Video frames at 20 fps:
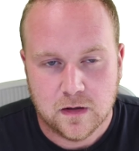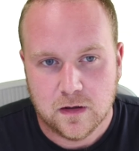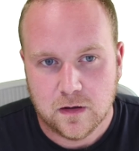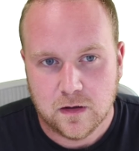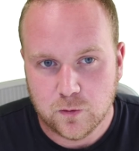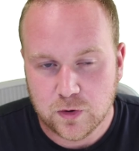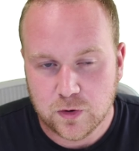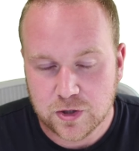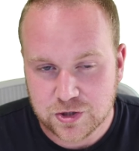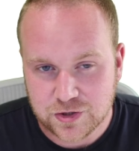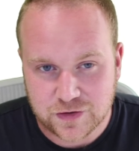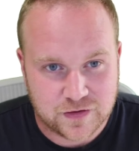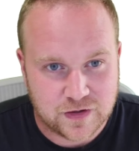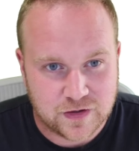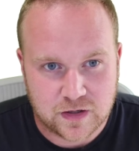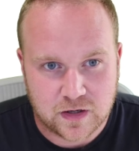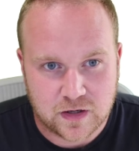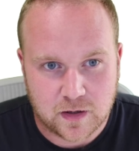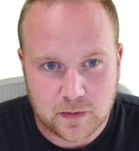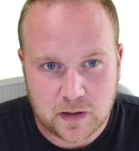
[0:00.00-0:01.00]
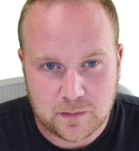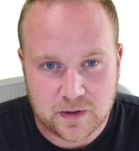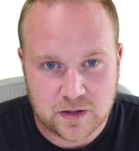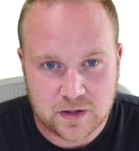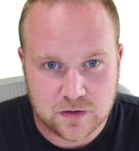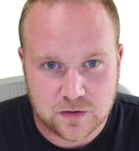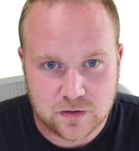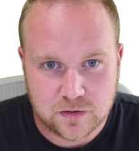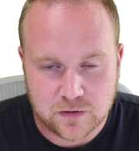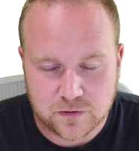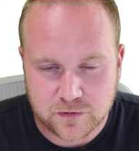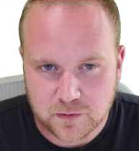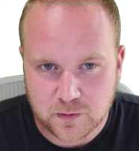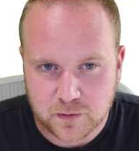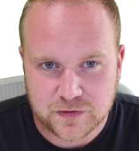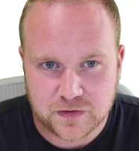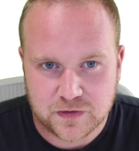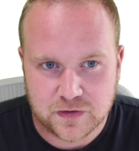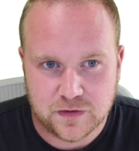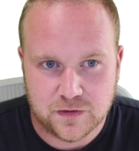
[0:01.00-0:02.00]
which is going to come up on Google for
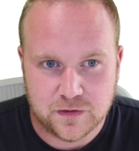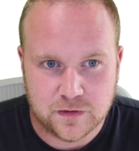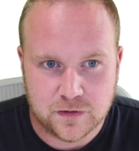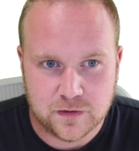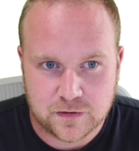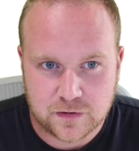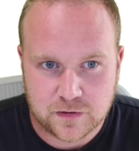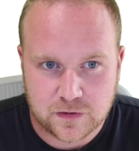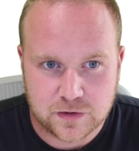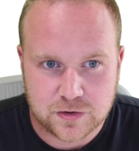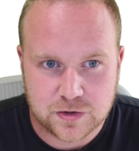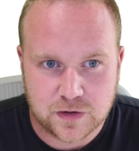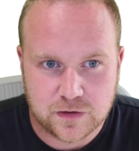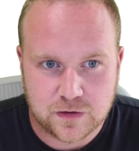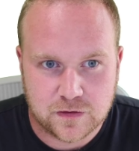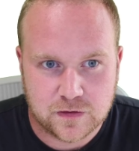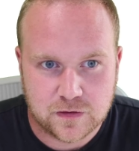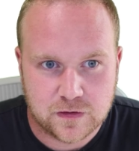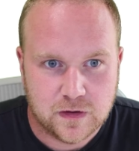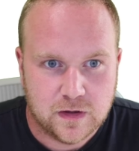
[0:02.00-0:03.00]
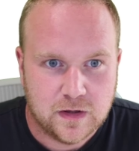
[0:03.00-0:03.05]
most of your searches.